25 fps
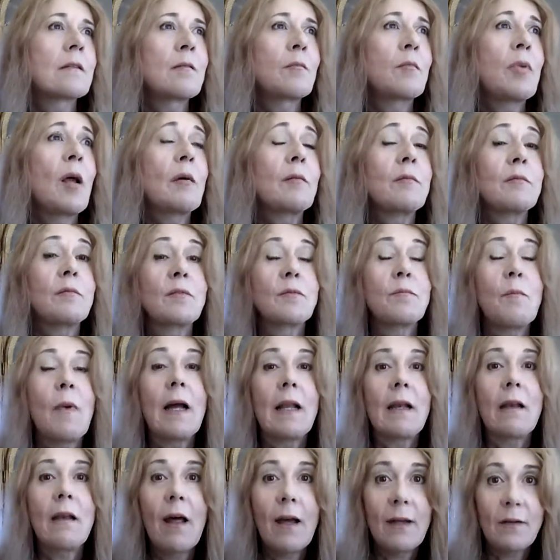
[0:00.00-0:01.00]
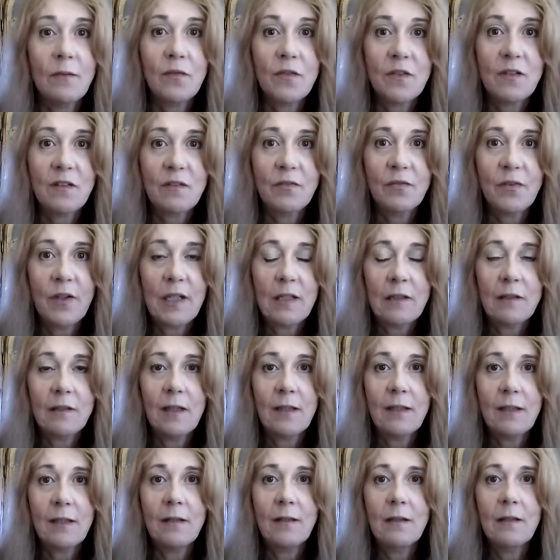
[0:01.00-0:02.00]
Sometimes my life has felt
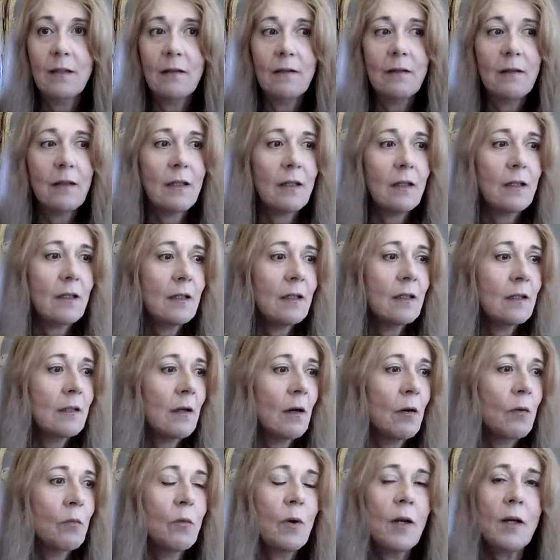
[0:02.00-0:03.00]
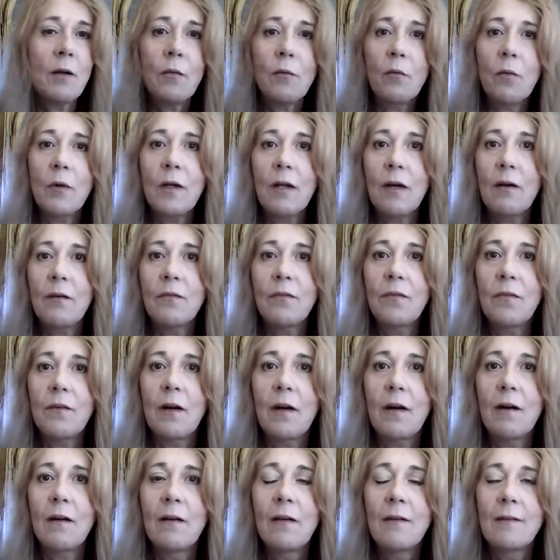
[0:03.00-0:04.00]
like when
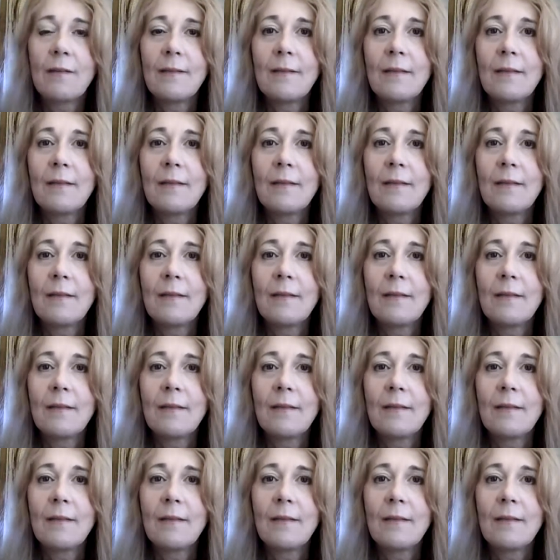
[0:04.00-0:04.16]
I've,